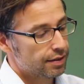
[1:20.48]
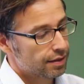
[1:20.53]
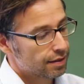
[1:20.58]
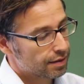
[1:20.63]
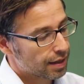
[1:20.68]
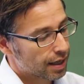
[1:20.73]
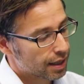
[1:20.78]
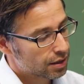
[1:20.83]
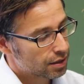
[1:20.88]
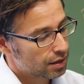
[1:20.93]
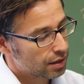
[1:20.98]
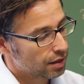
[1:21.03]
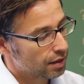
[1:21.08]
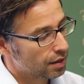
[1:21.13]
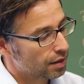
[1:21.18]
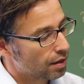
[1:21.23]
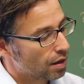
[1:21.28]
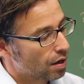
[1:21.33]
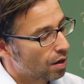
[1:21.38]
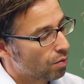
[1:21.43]
this is
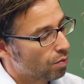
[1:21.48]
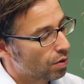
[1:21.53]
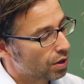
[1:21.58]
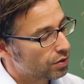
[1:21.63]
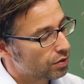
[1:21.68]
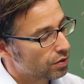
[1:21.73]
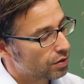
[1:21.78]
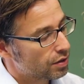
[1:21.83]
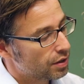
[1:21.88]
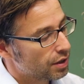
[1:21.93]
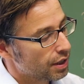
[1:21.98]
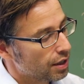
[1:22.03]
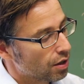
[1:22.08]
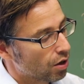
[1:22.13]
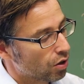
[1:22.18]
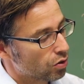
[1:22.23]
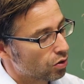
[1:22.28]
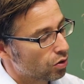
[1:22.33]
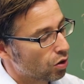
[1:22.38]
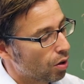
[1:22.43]
actually what you see
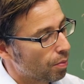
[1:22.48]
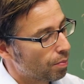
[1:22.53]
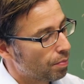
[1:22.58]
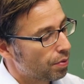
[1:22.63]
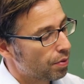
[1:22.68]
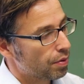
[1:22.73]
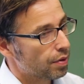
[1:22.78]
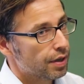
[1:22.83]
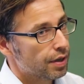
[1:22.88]
on top